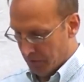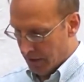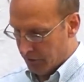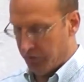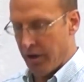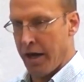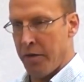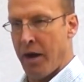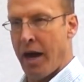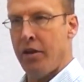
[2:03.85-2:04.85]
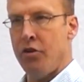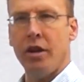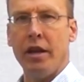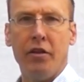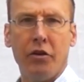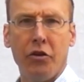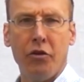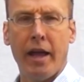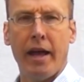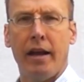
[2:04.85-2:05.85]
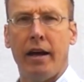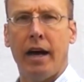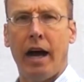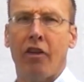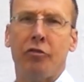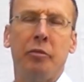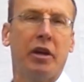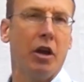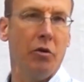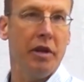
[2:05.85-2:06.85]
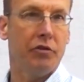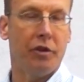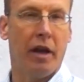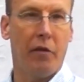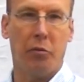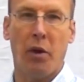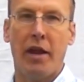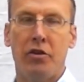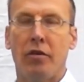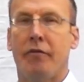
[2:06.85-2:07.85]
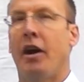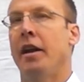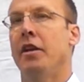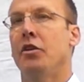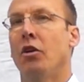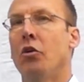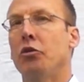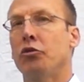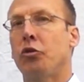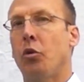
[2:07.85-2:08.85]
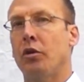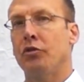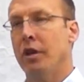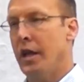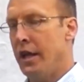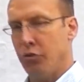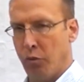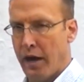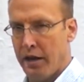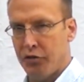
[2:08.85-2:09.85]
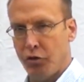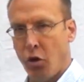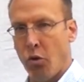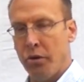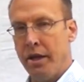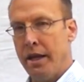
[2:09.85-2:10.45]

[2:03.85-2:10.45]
It's dynamite. You can either do that. Osmocote is another brand you can find at your local stores. It's readily sold.